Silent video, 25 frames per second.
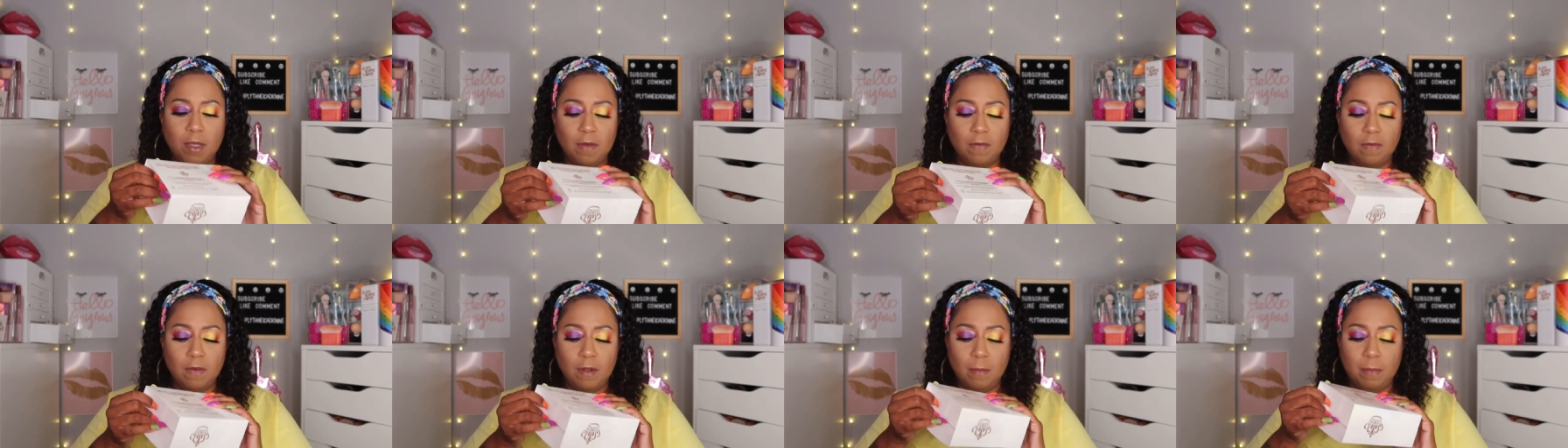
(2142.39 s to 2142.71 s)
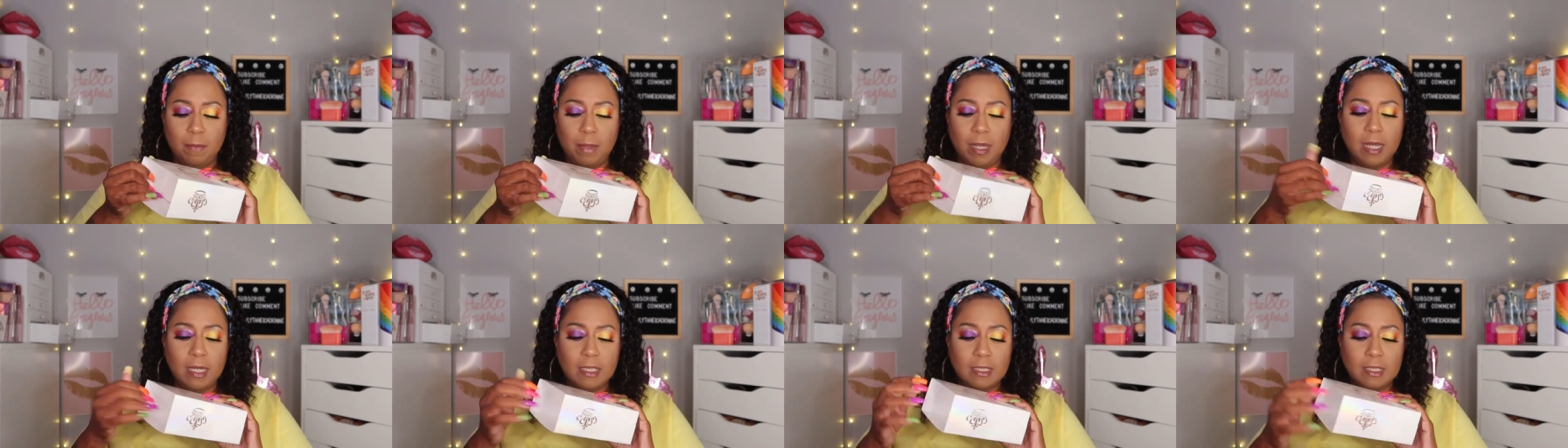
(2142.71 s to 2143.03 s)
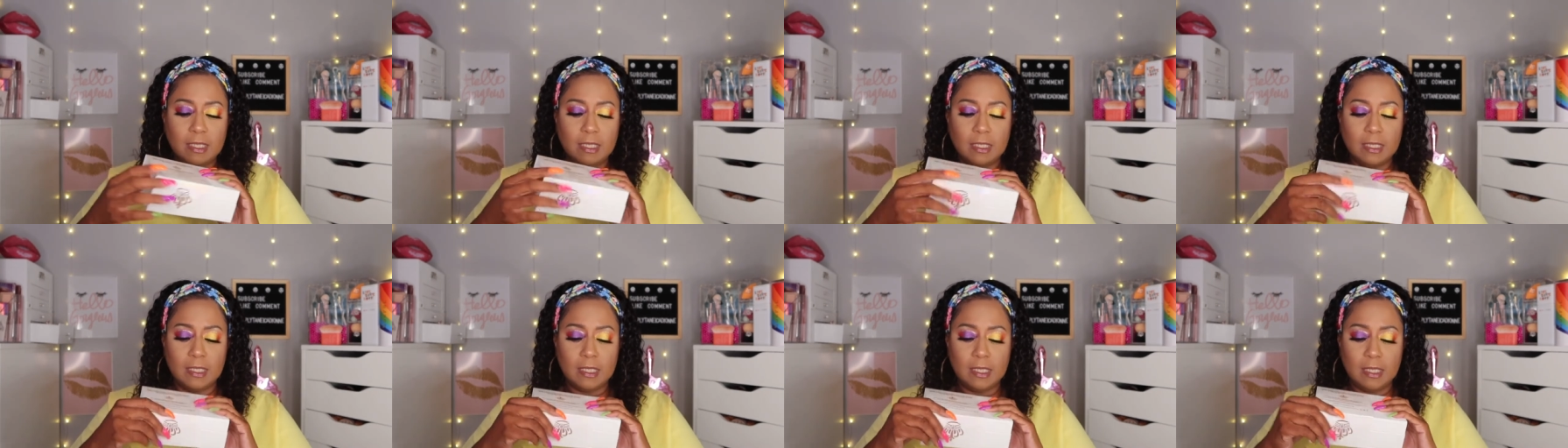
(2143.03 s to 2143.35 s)
pay for the
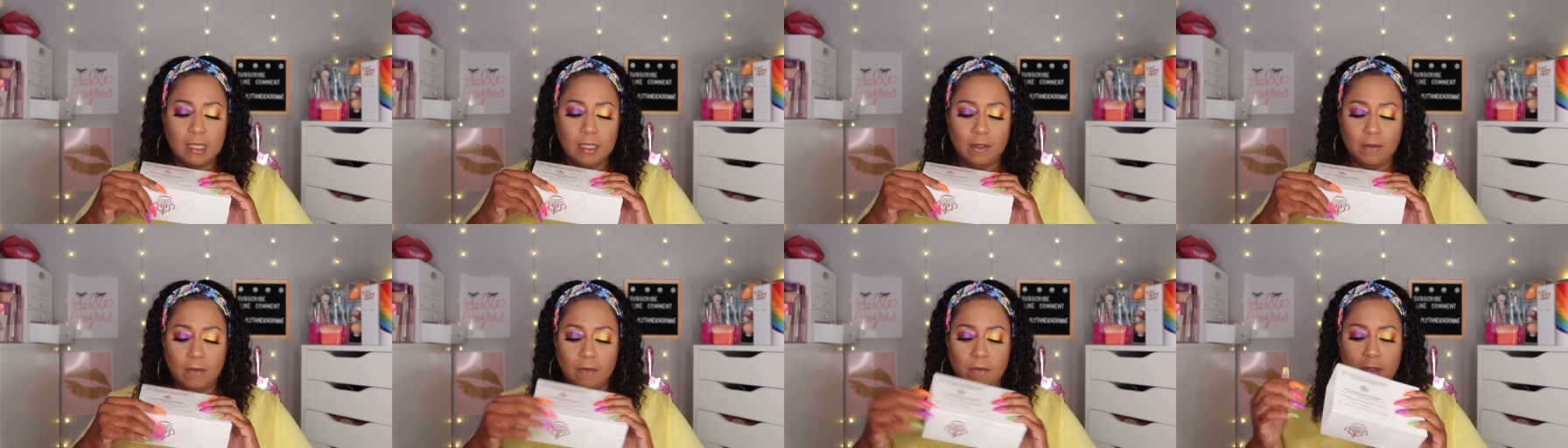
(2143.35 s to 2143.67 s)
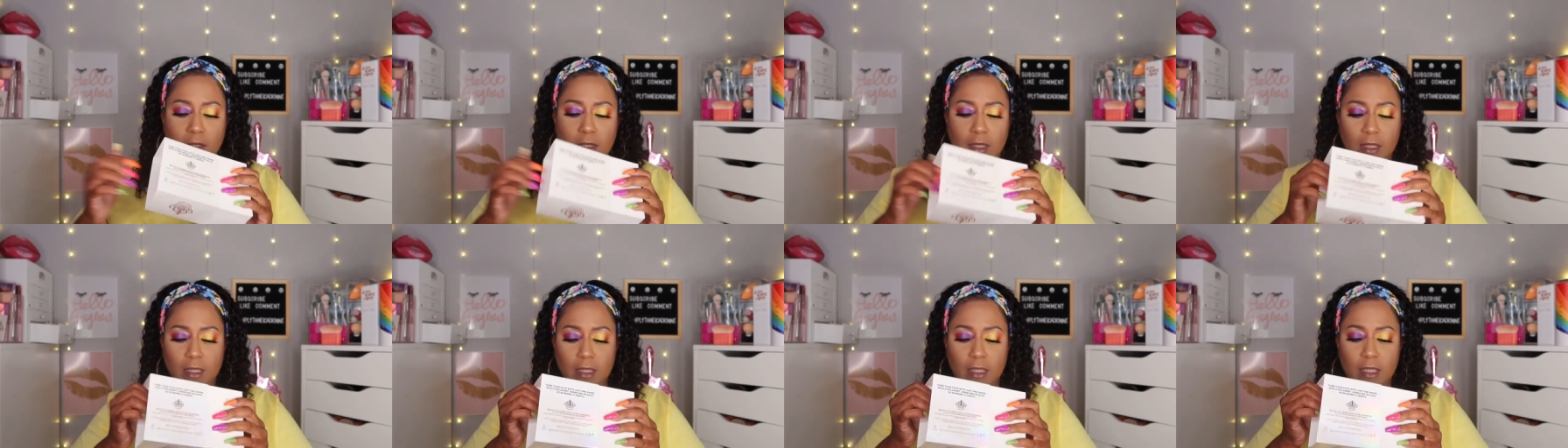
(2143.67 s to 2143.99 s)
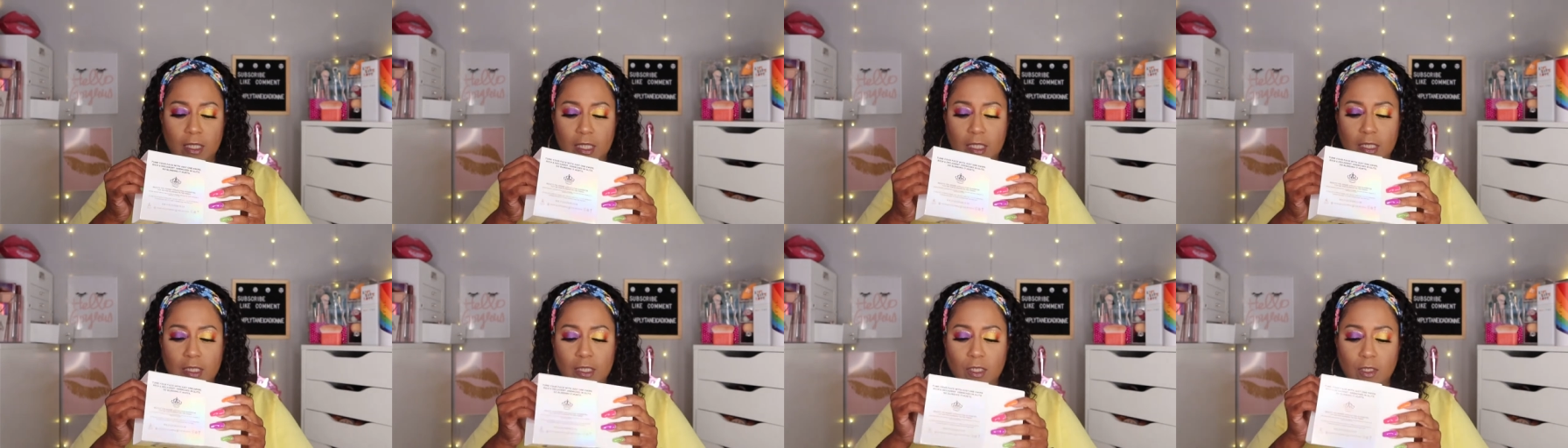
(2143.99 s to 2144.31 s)
box itself.
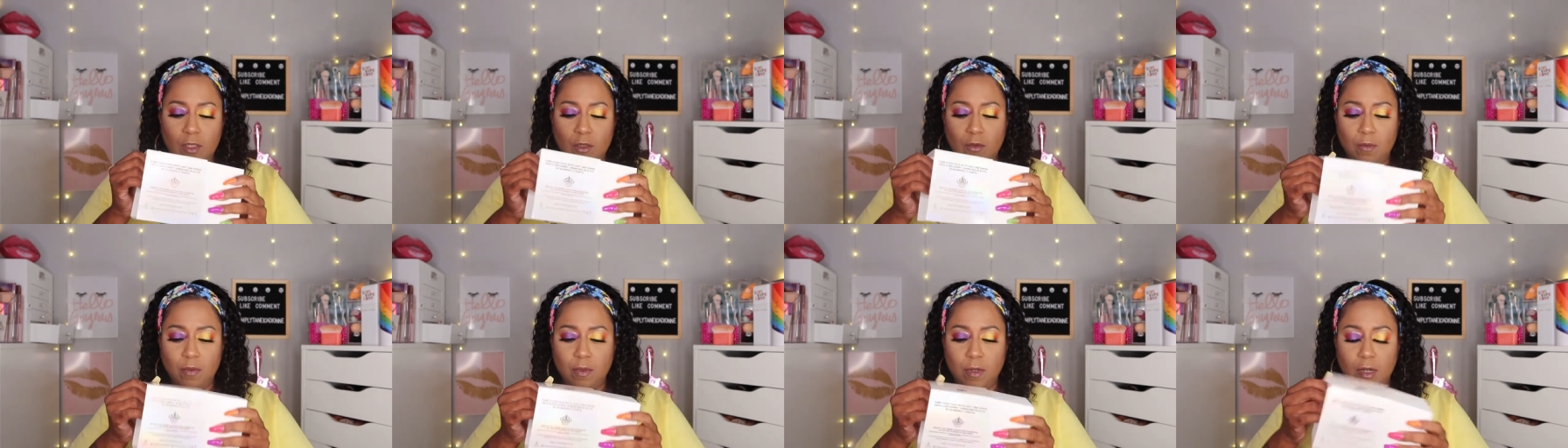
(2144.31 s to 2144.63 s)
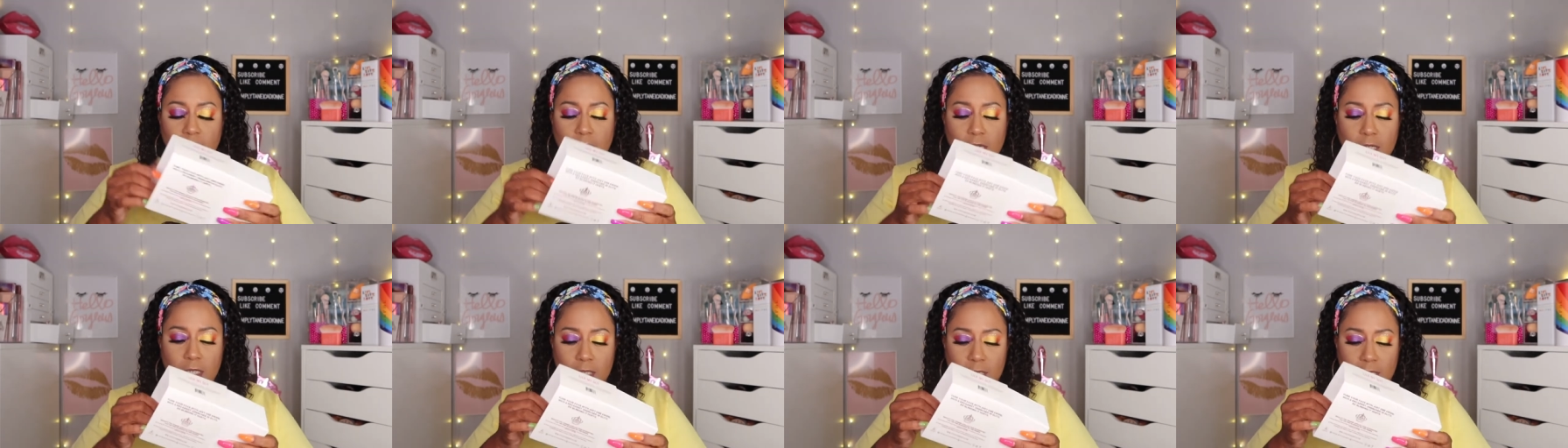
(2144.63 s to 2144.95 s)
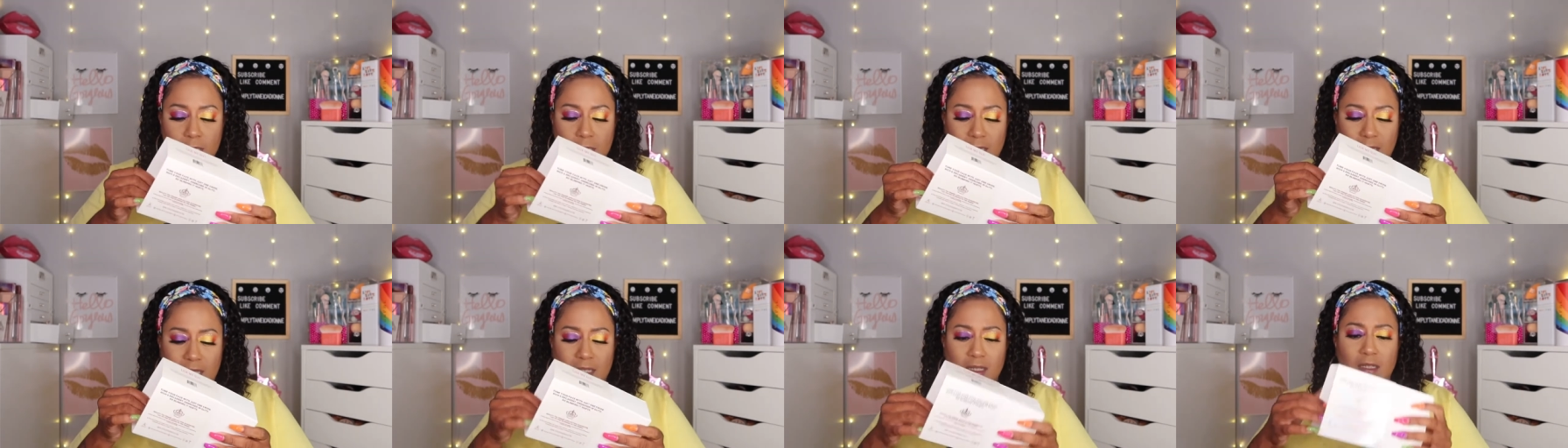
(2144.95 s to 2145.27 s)
These two
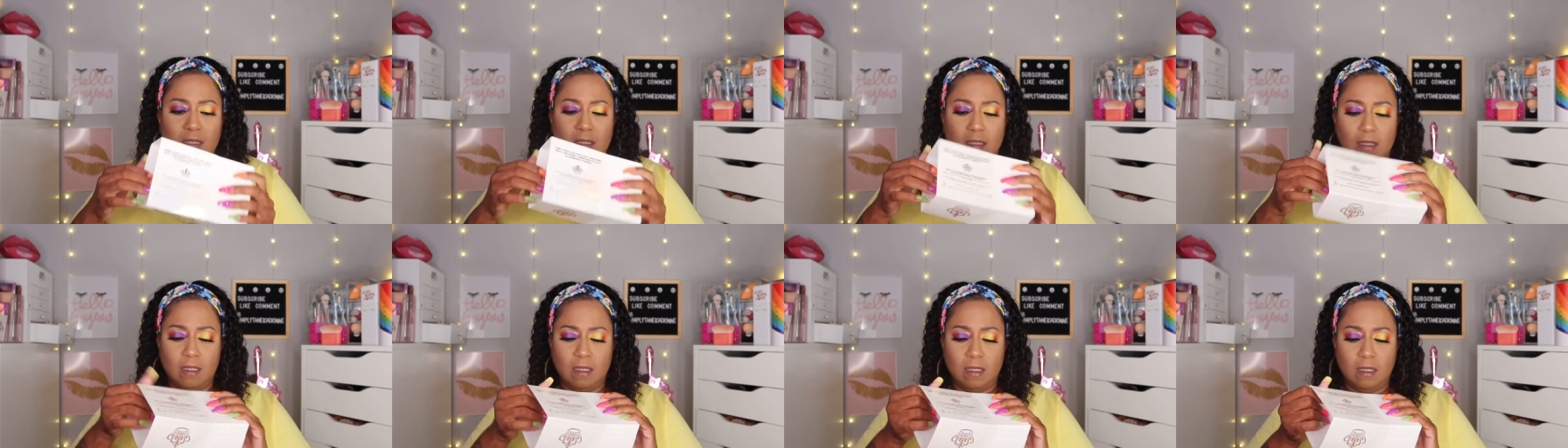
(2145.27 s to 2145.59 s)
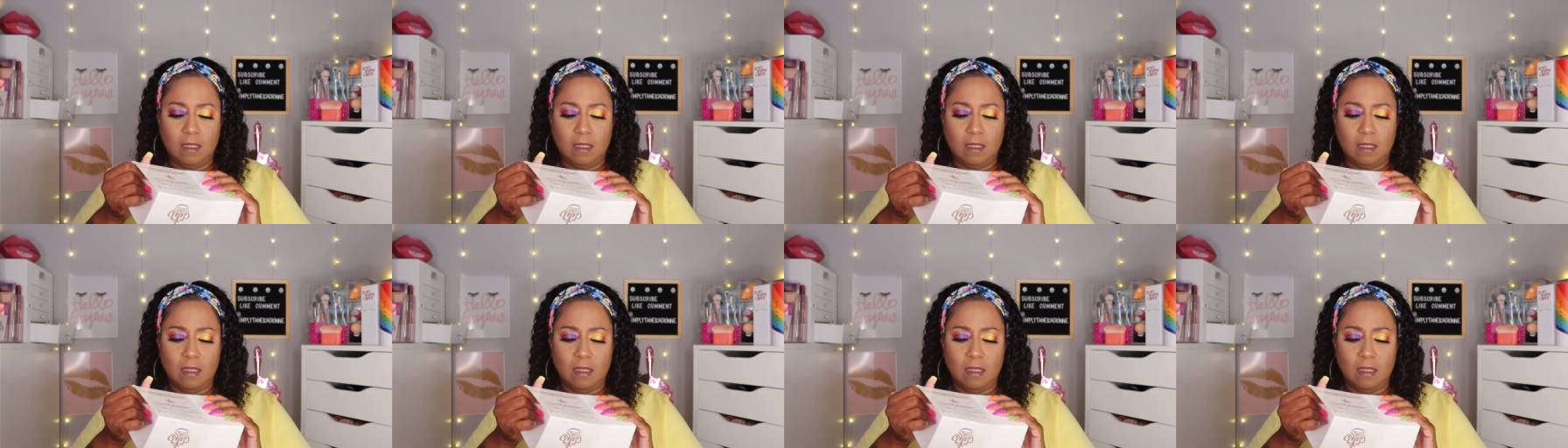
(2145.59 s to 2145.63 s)
products. Uh,